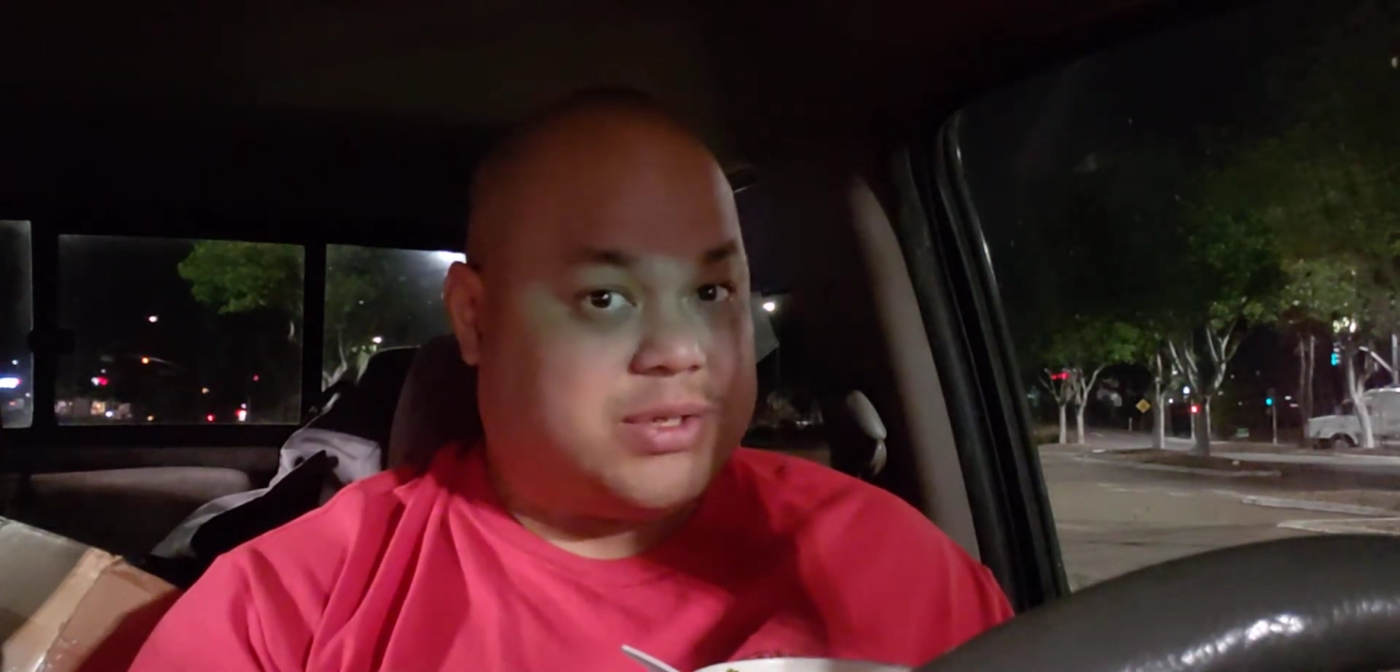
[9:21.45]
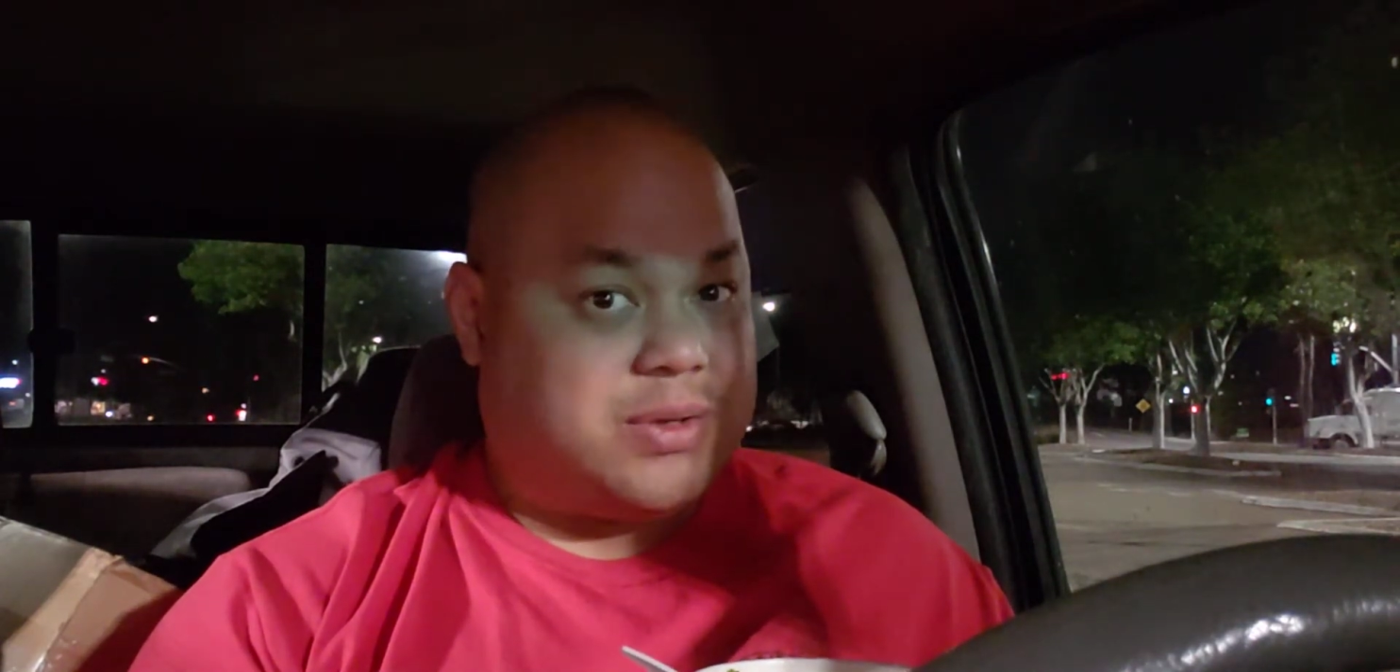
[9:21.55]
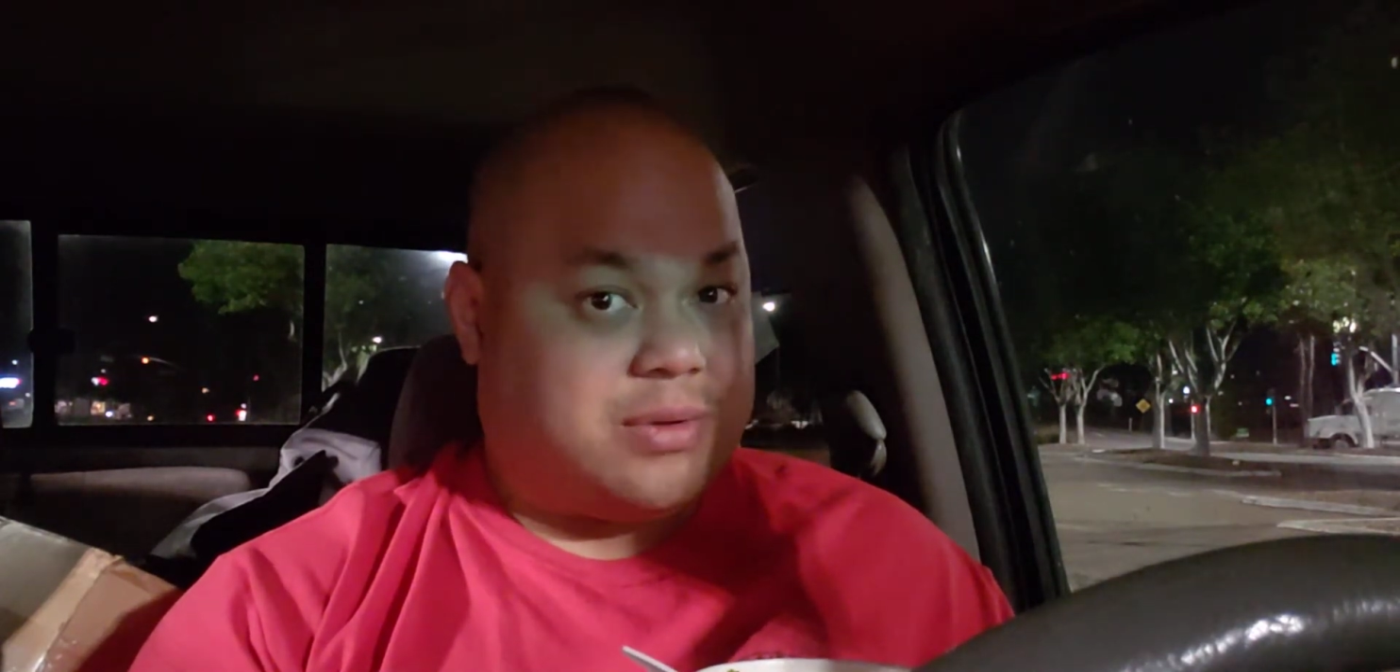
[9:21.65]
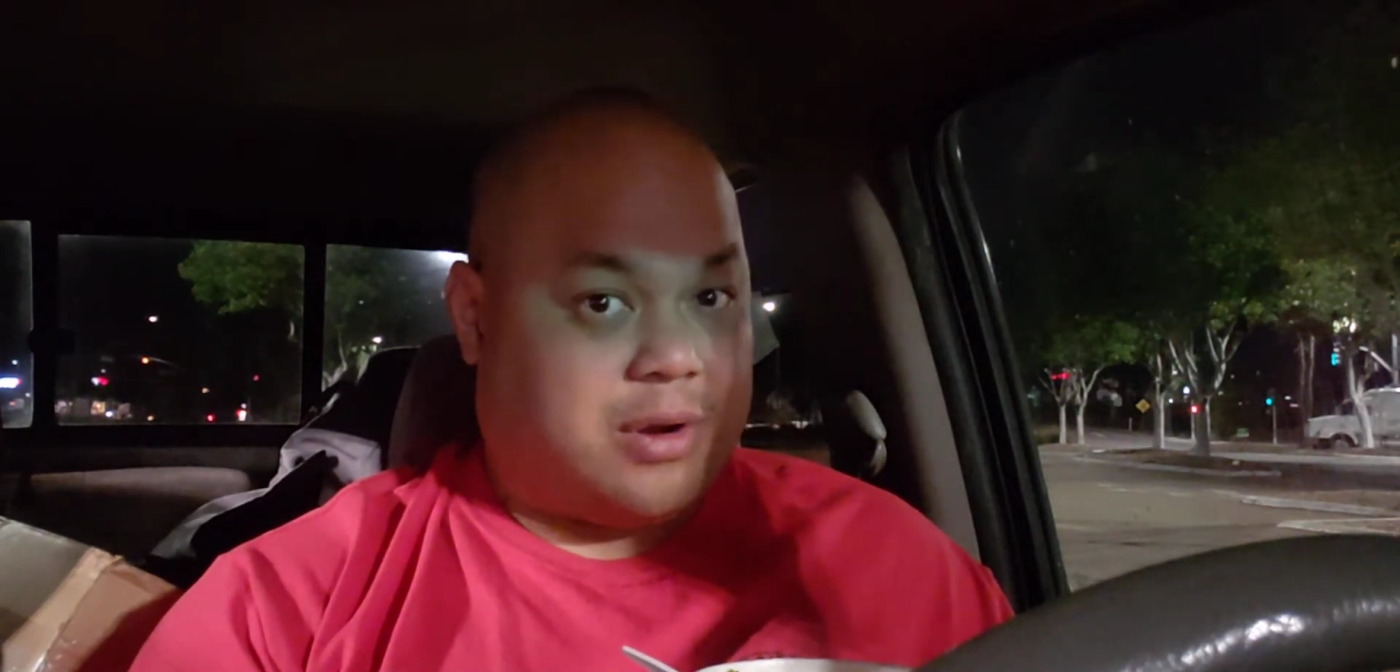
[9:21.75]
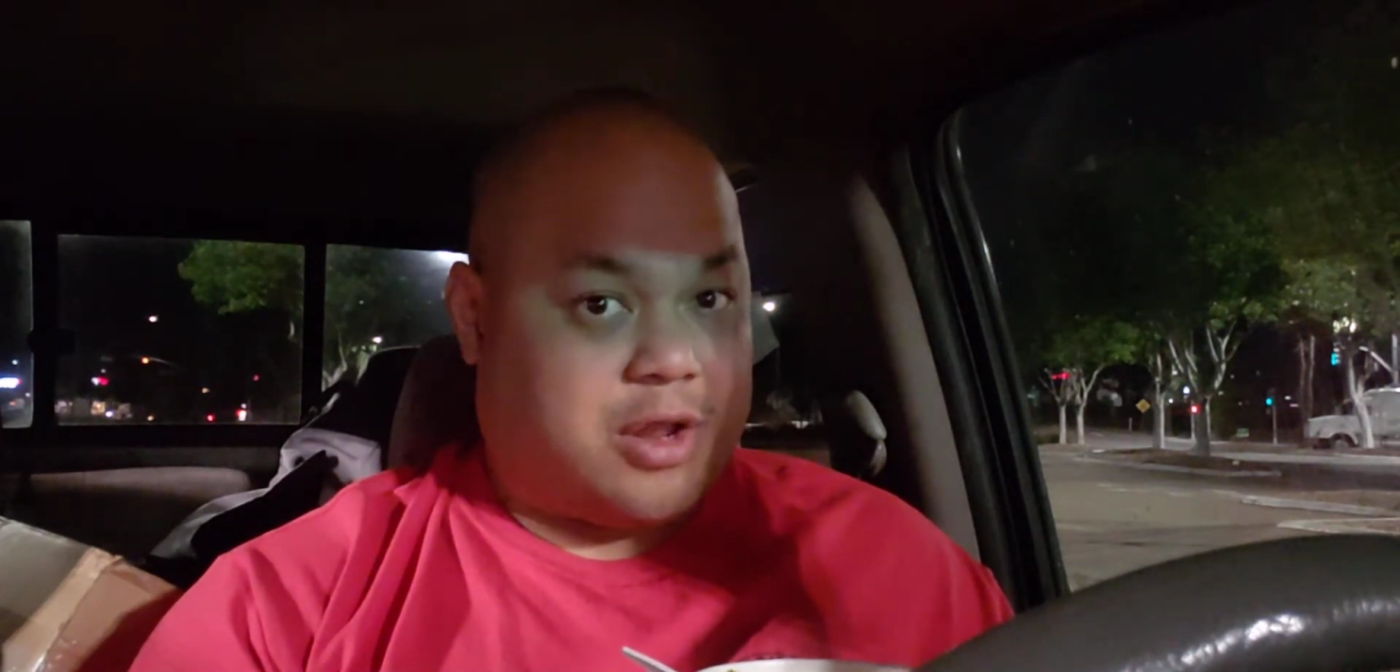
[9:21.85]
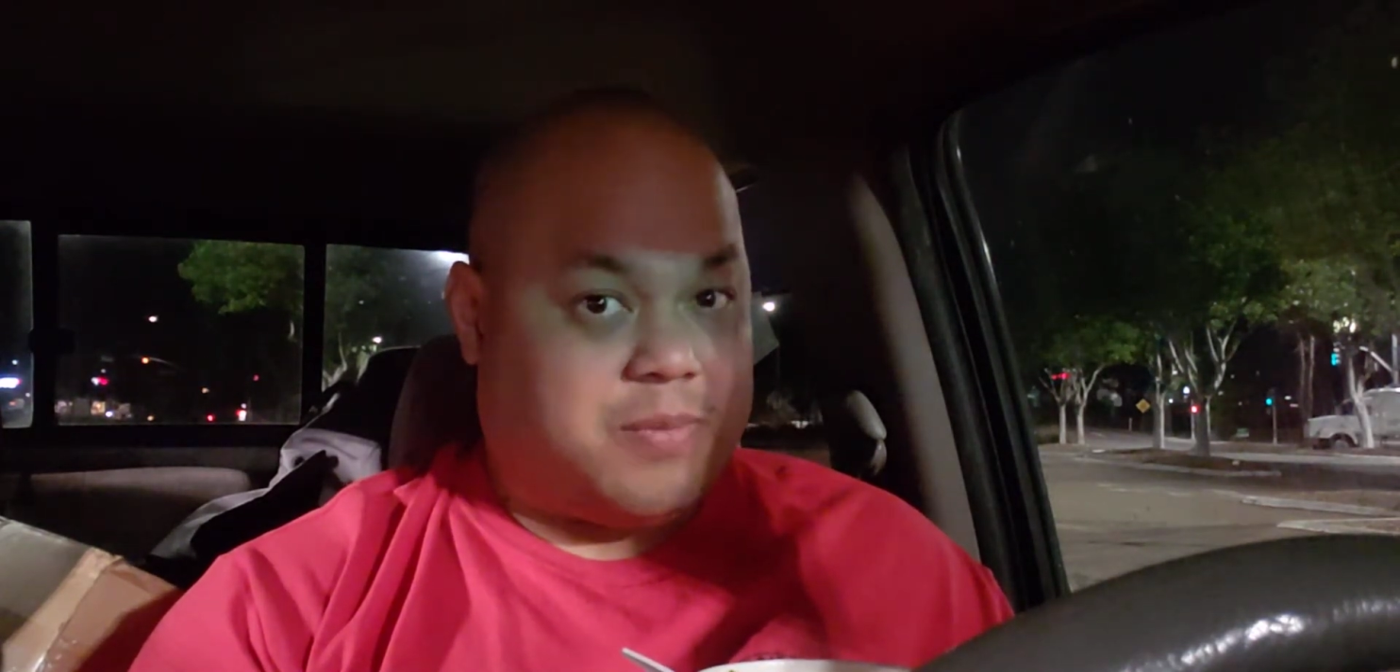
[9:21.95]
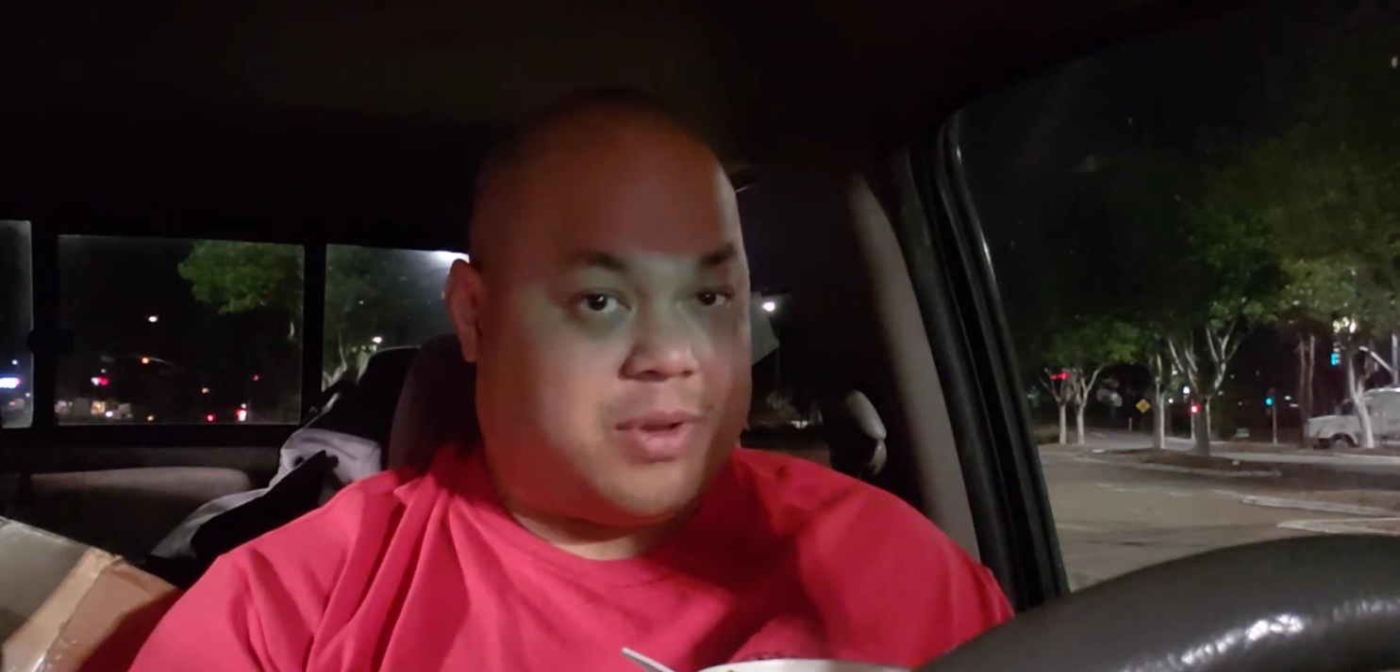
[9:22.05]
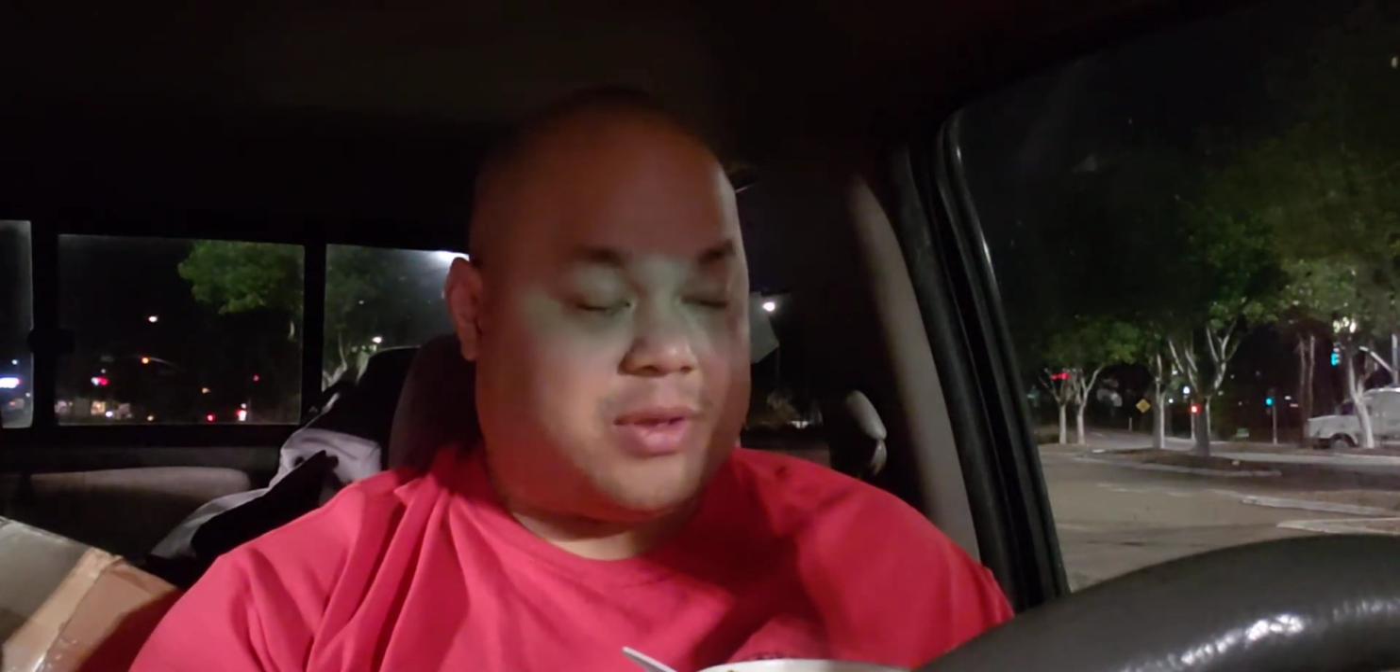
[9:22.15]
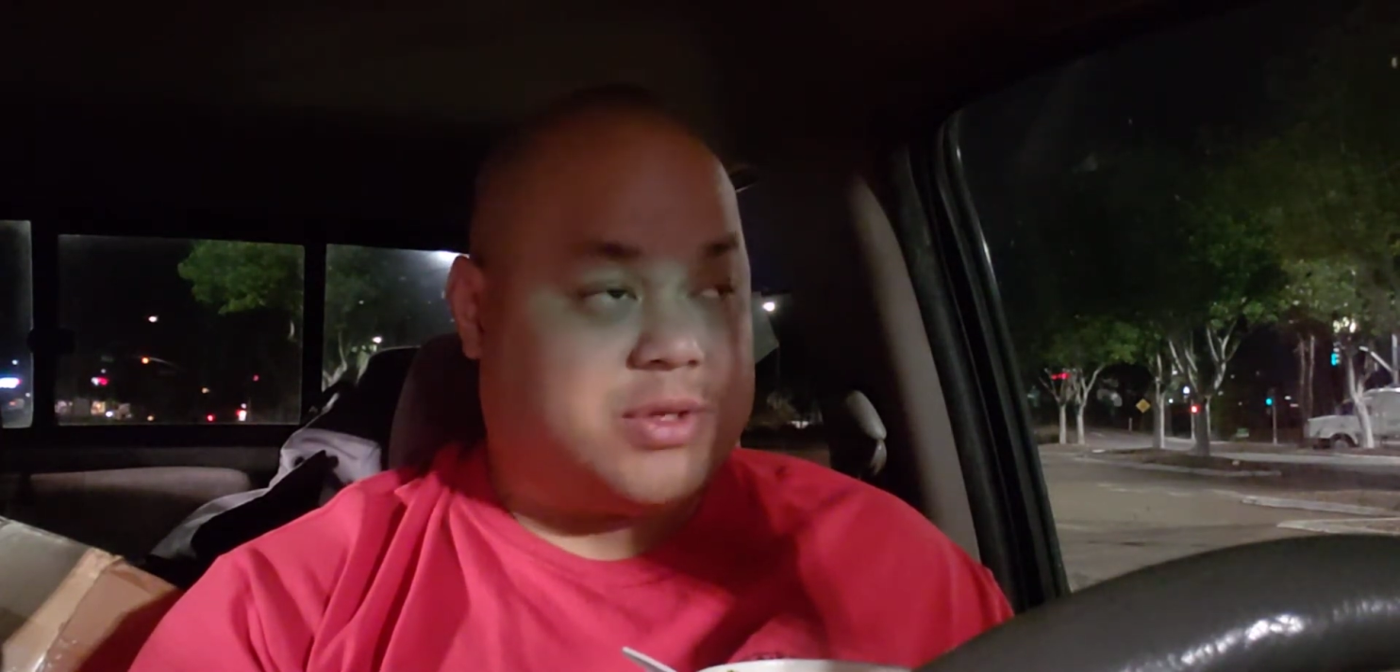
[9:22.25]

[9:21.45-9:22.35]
to an argument.